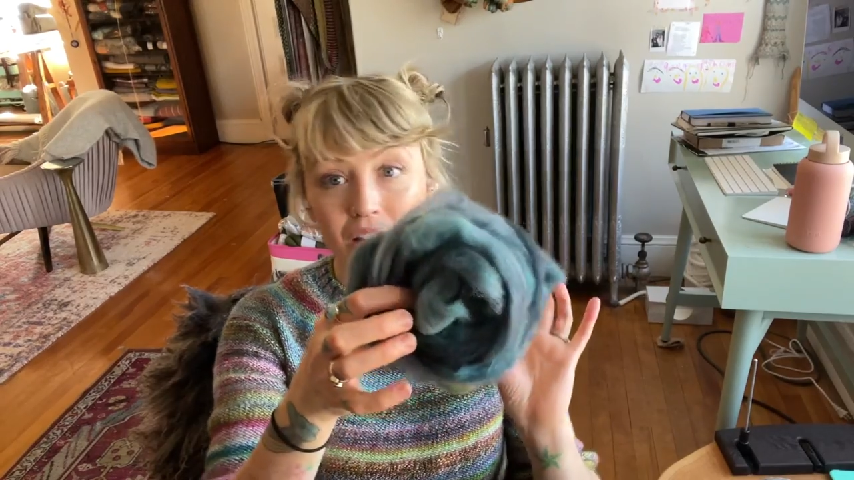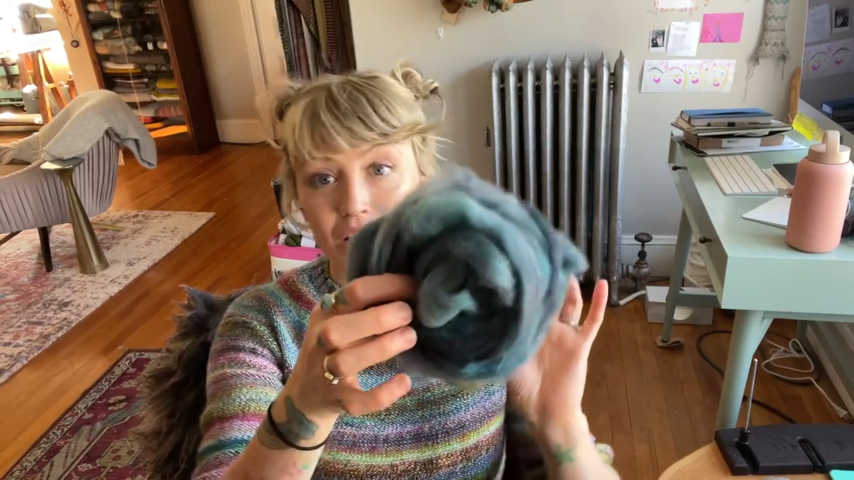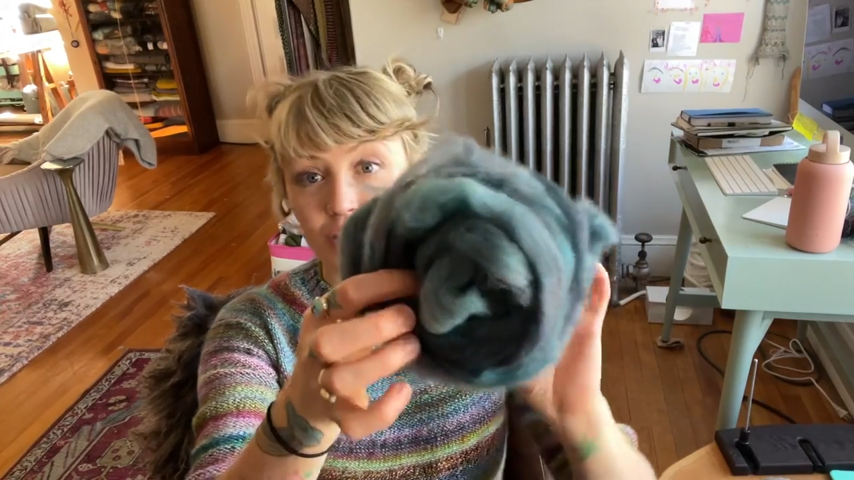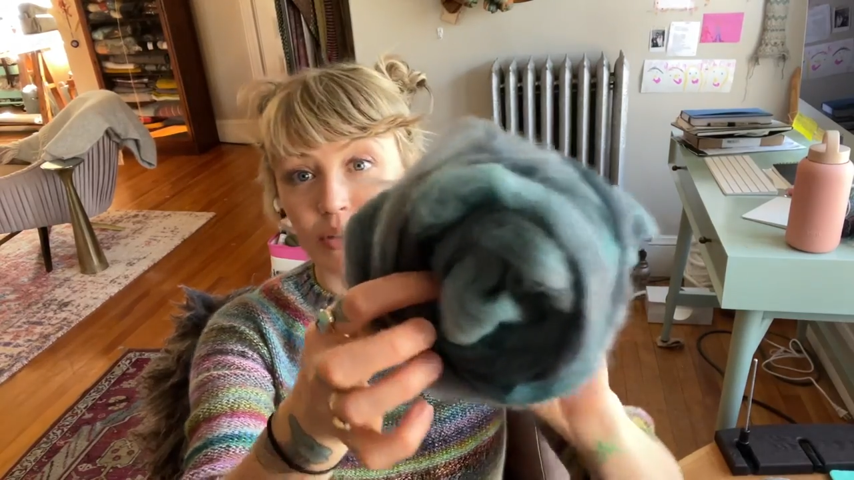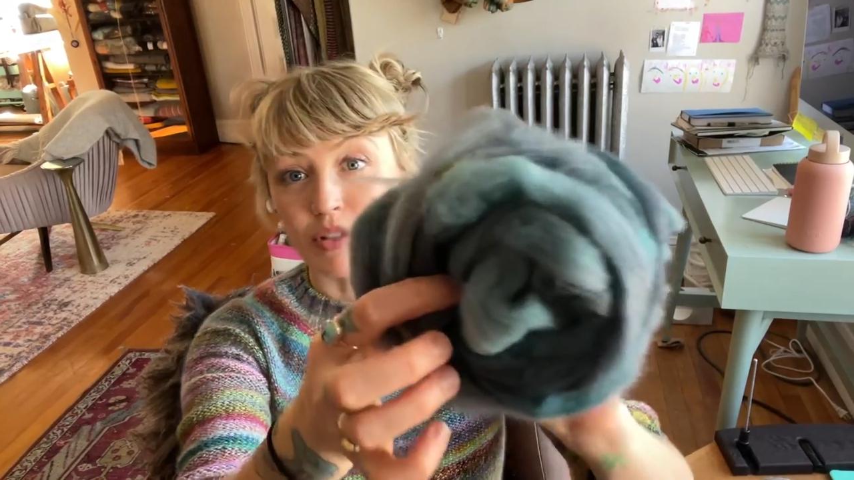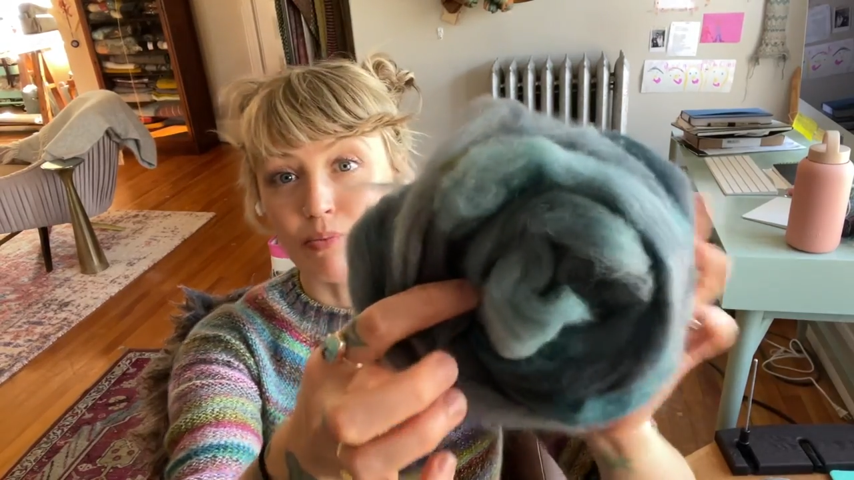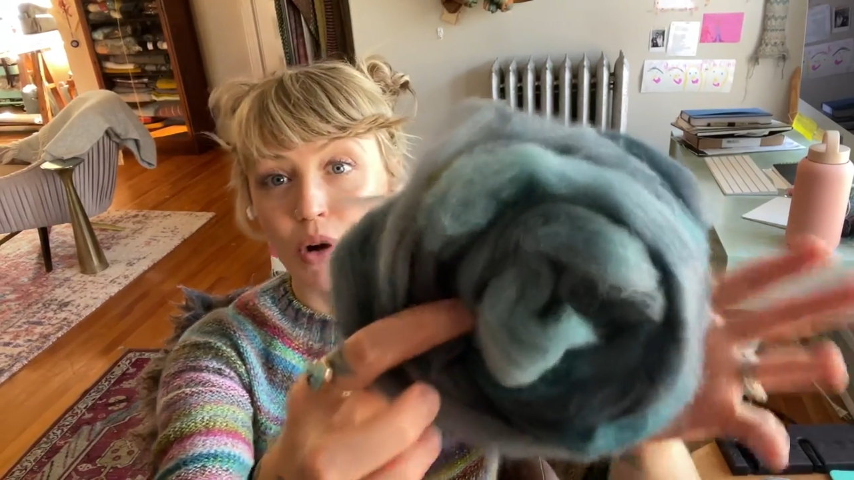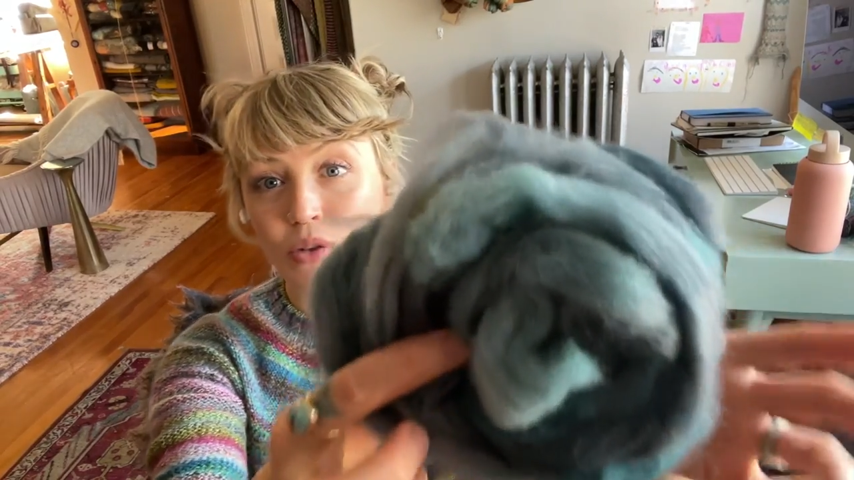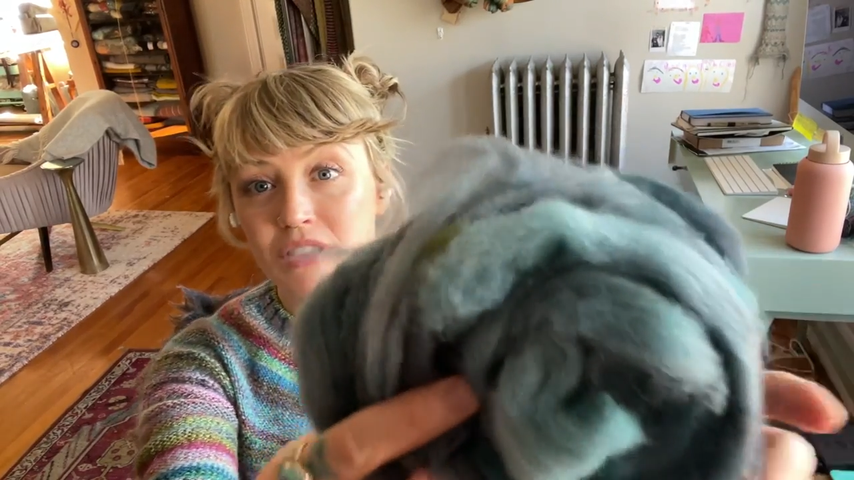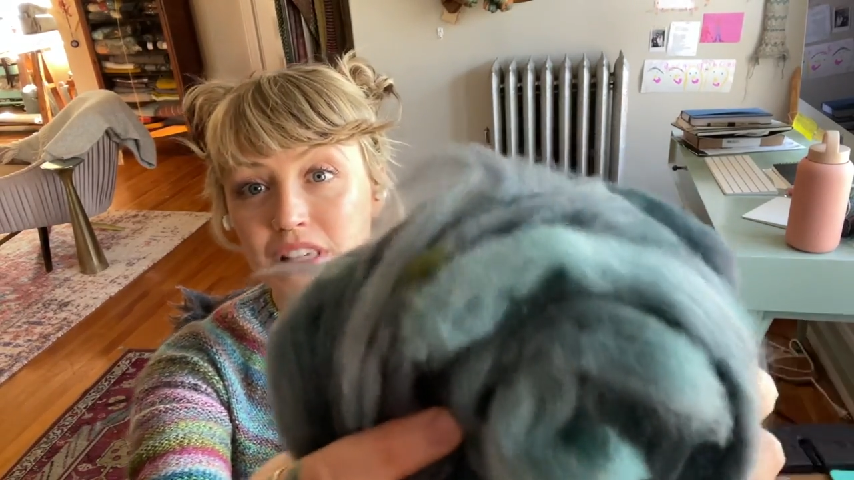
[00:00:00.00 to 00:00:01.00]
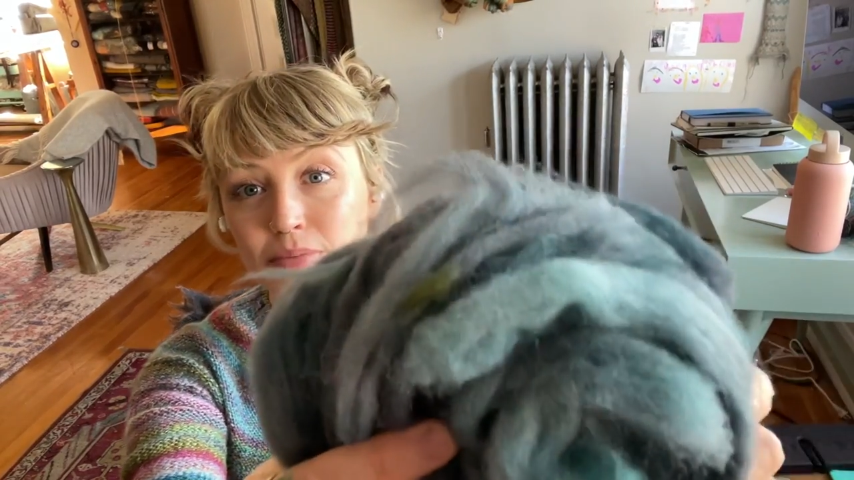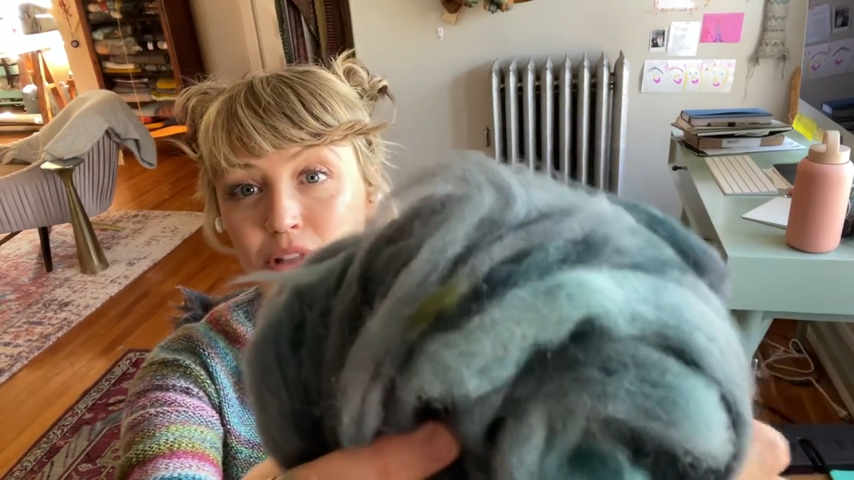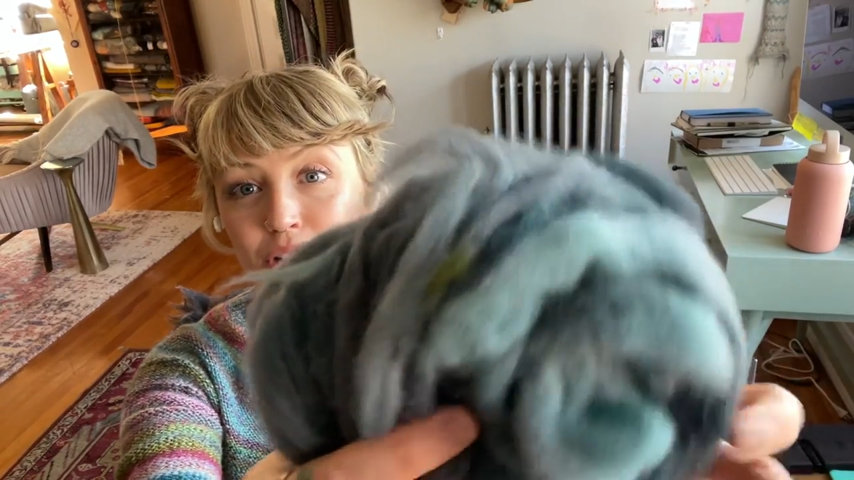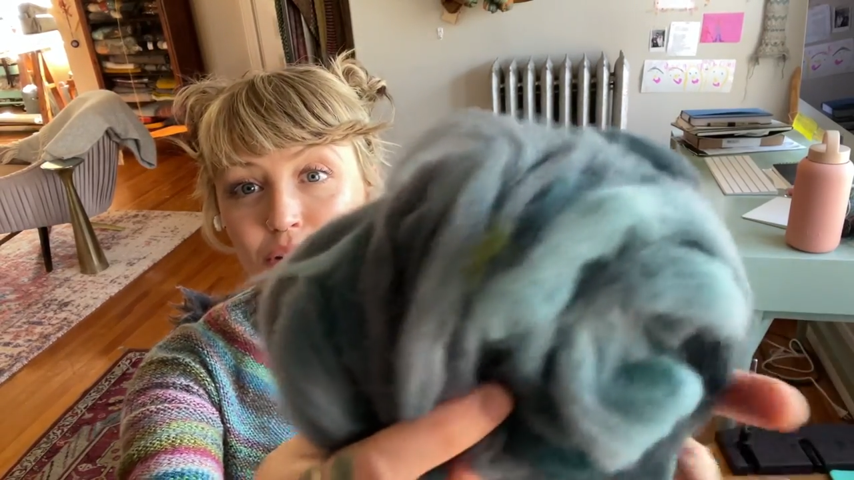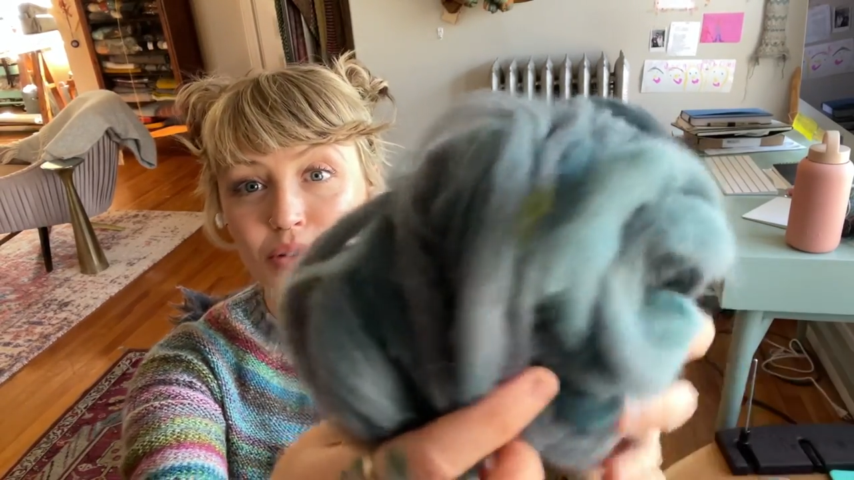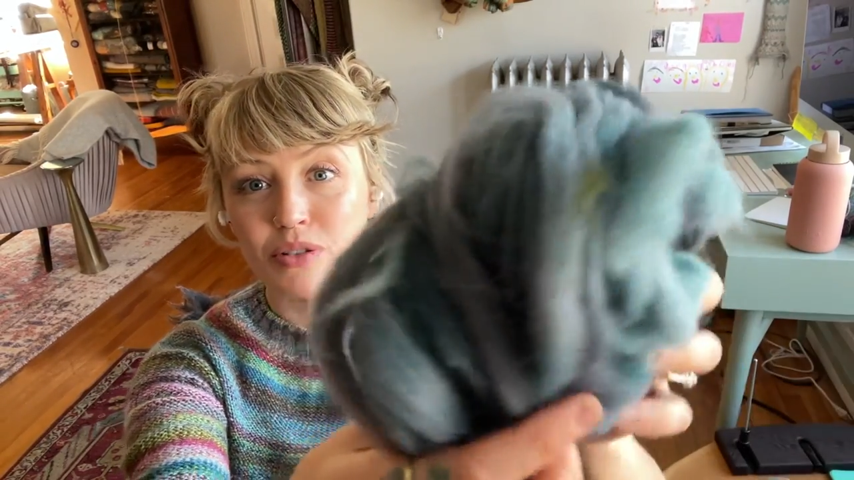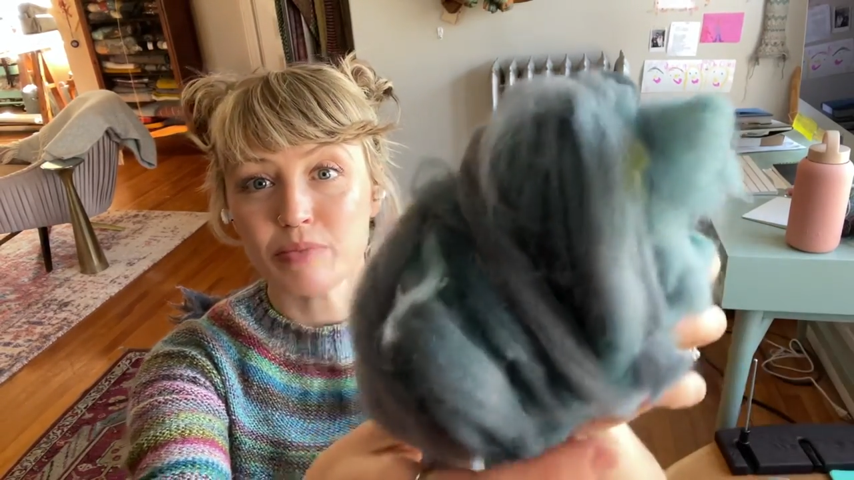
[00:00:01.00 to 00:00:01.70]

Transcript: So it's mostly blues,